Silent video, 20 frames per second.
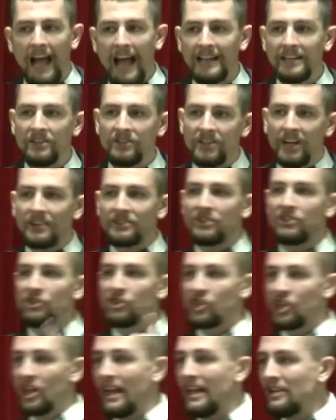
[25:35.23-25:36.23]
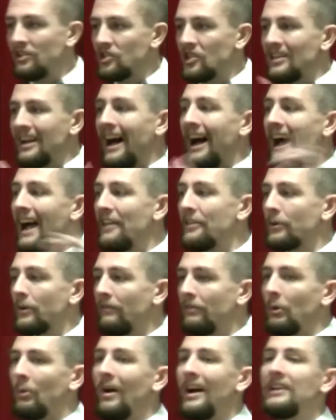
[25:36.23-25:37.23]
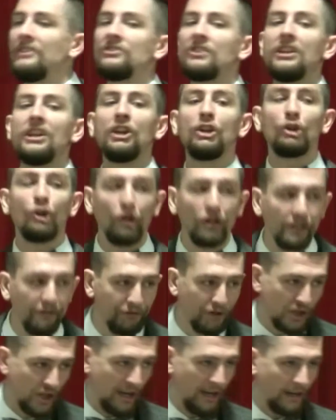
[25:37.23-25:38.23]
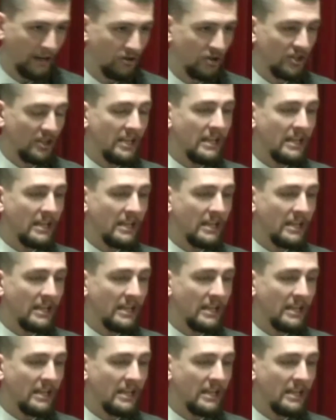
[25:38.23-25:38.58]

And it doesn't change in either of the ways that it could have changed.